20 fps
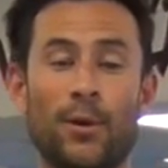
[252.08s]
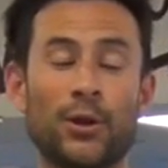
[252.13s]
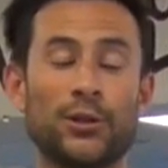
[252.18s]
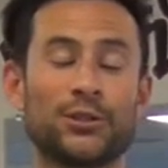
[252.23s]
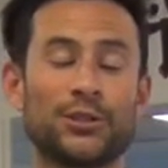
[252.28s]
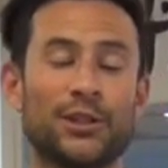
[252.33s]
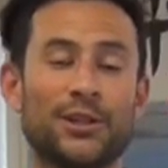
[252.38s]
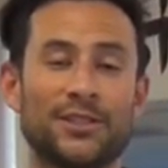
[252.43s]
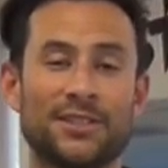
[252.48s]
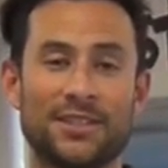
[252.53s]

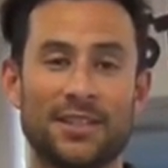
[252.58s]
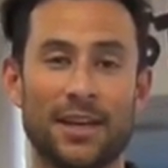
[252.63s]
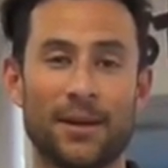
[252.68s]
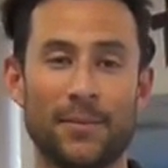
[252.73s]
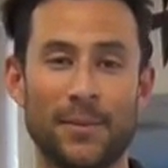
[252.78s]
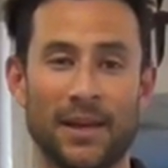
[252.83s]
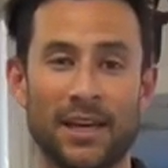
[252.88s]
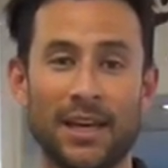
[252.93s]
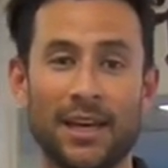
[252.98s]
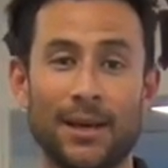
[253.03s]
Martial Arts
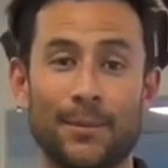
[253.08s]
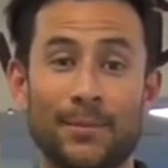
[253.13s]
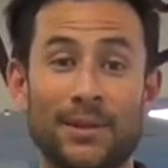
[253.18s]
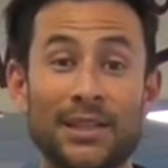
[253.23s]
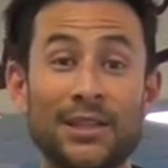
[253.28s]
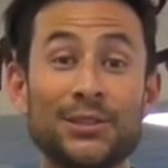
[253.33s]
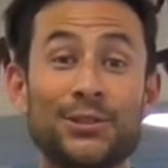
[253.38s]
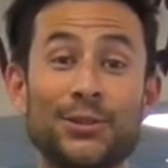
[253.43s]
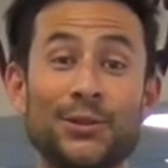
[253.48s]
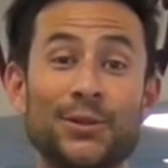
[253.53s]
Tip.
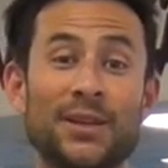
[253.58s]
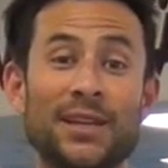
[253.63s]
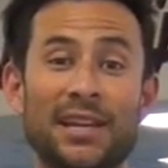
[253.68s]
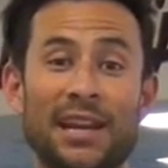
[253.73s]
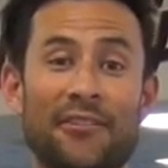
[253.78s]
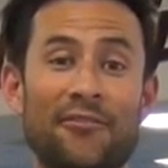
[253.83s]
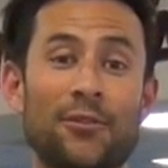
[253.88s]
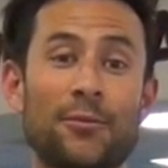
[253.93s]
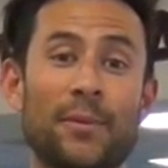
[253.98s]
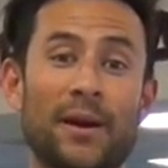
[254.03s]
Please tune in
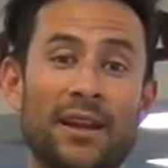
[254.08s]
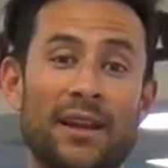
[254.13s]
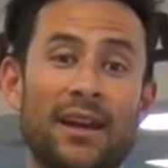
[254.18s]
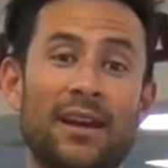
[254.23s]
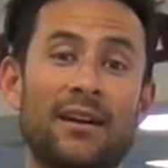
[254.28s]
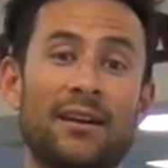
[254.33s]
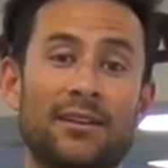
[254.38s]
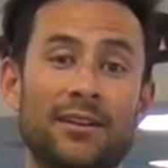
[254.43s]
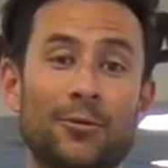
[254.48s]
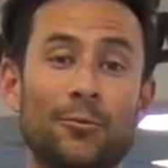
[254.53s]
every
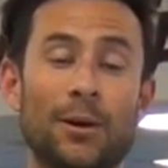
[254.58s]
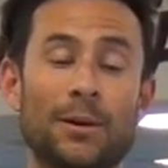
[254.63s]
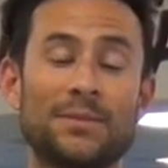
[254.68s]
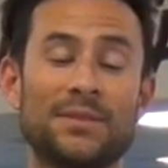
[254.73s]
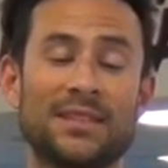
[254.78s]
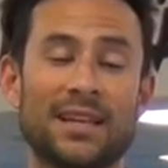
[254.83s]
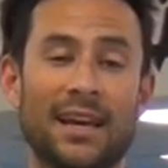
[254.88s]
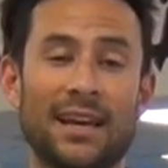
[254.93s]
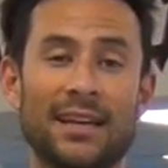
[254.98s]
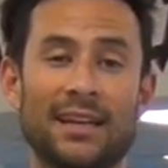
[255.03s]
Monday on our
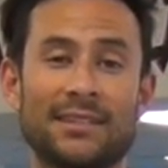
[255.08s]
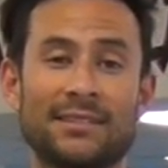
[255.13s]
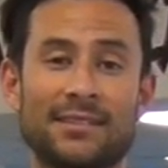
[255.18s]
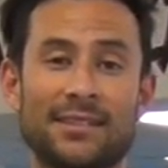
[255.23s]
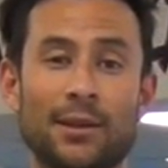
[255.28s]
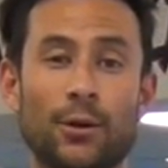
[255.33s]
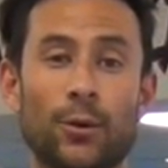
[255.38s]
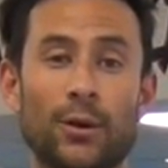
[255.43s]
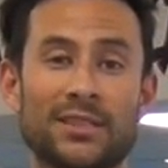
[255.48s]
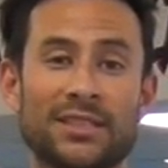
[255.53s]
website at
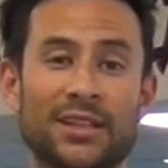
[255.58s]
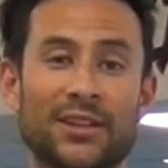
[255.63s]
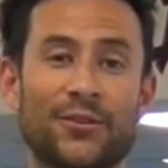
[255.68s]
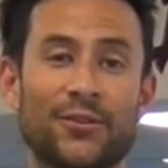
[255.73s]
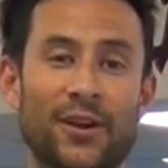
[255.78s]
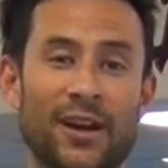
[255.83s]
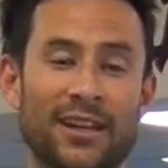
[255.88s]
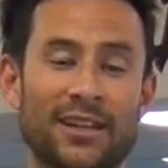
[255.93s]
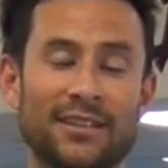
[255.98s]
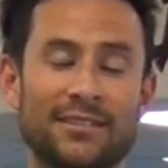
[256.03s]

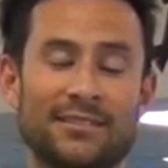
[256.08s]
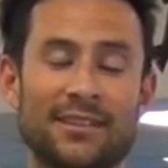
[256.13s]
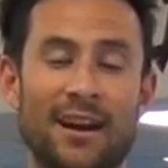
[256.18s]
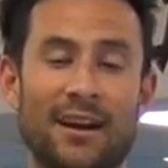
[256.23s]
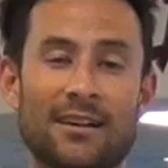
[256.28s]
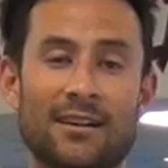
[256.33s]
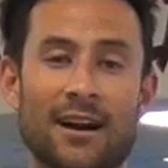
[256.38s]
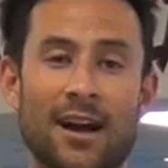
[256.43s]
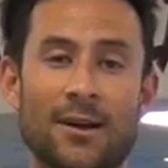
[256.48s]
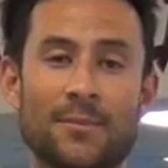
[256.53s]

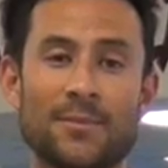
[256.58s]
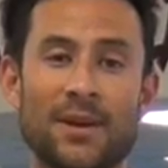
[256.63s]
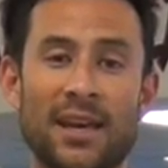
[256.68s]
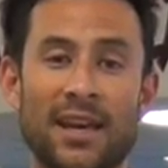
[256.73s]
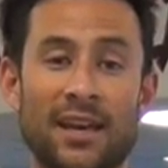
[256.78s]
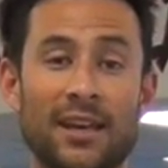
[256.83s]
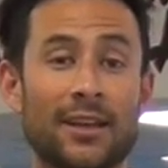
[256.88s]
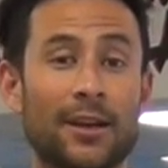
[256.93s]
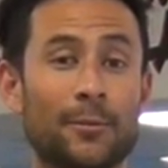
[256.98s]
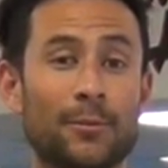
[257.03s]
tiawasakarate.com
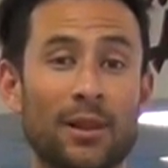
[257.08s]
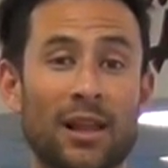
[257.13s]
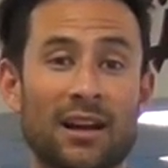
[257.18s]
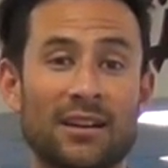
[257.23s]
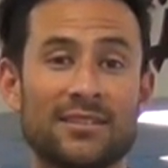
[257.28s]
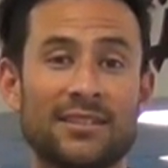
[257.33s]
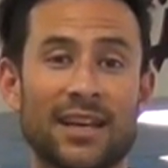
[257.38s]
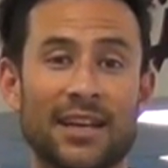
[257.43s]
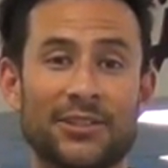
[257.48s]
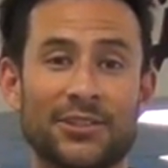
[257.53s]
in our
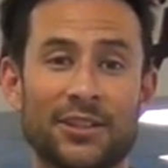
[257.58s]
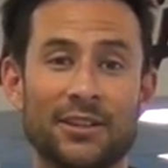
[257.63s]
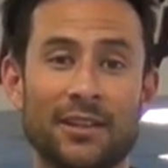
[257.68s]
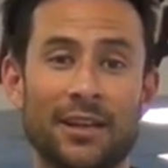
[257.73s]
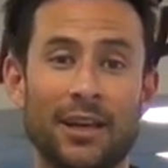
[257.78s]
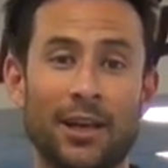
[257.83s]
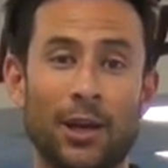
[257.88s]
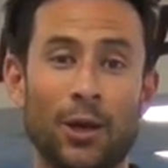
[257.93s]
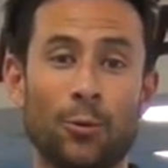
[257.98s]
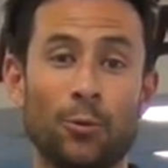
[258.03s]
blog section.
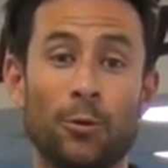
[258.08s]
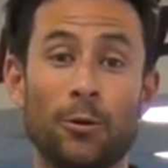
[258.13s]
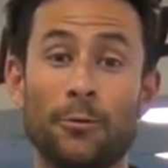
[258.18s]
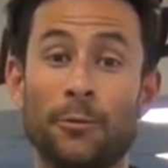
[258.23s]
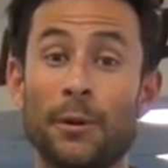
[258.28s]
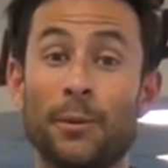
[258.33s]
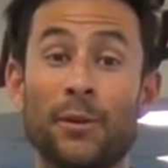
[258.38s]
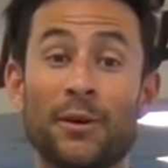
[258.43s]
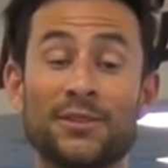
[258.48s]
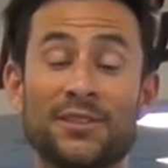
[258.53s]
We'll
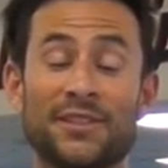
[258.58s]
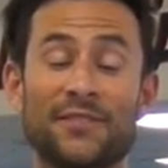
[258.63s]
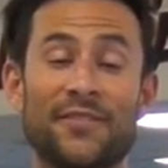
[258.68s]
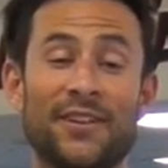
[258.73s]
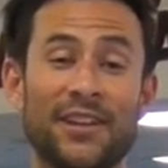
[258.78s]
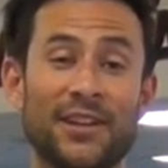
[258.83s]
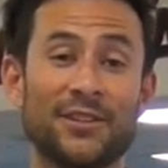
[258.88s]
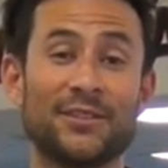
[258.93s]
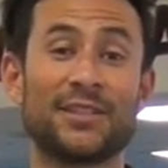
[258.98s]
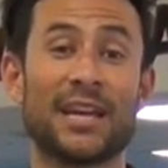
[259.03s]
be posting
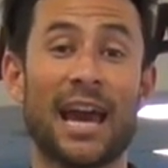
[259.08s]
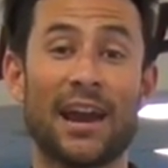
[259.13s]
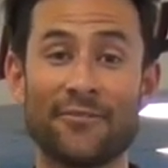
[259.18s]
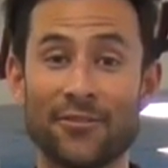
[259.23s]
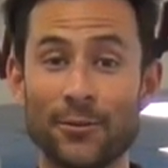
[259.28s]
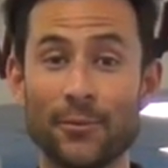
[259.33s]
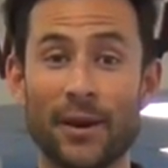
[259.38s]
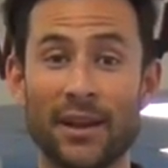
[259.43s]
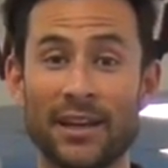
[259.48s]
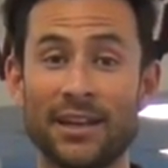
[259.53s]
videos
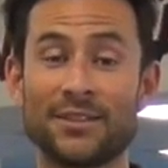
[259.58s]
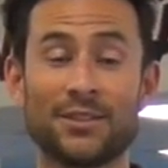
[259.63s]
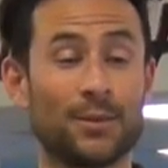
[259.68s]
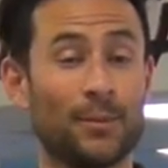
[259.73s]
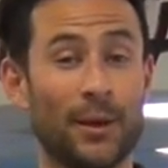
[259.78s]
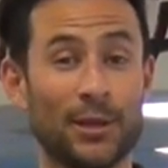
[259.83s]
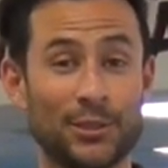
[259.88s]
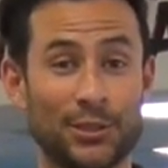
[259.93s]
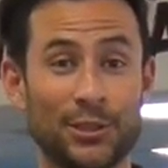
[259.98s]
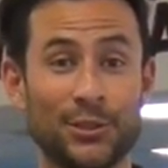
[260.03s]
every Monday, so
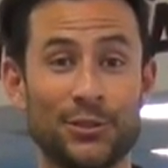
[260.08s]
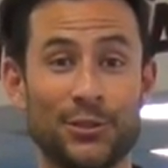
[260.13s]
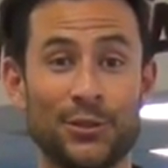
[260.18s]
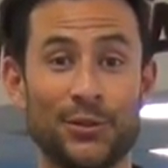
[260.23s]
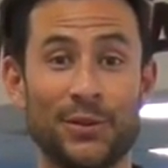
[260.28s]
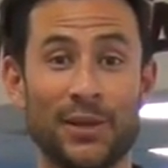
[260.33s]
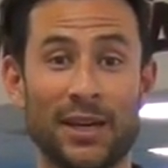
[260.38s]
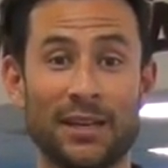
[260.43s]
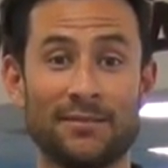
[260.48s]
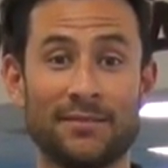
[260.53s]
make sure you
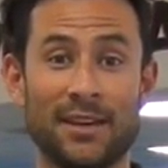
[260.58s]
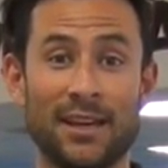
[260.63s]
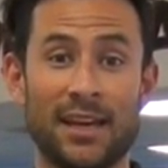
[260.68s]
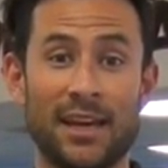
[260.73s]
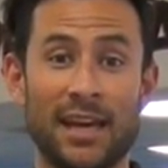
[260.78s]
tune in.